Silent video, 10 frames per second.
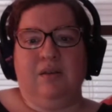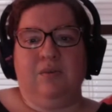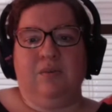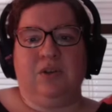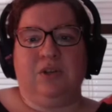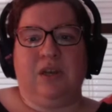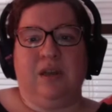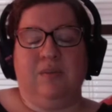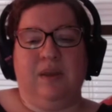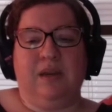which
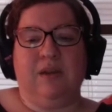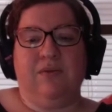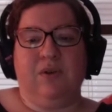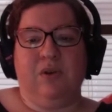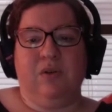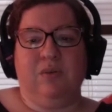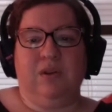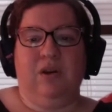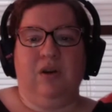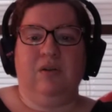can be difficult when
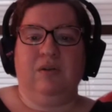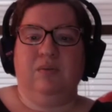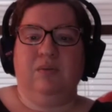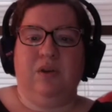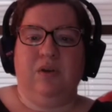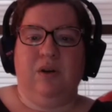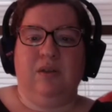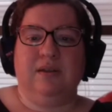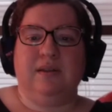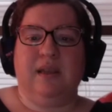you're in
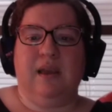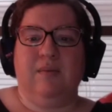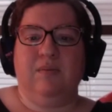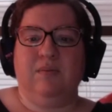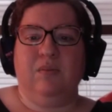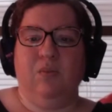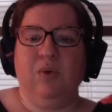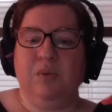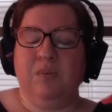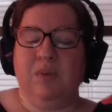the same
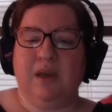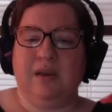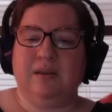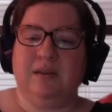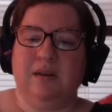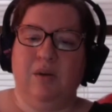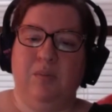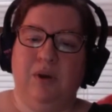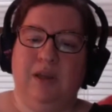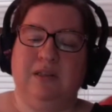room, because our
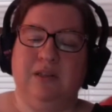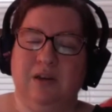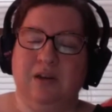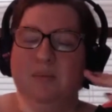brains are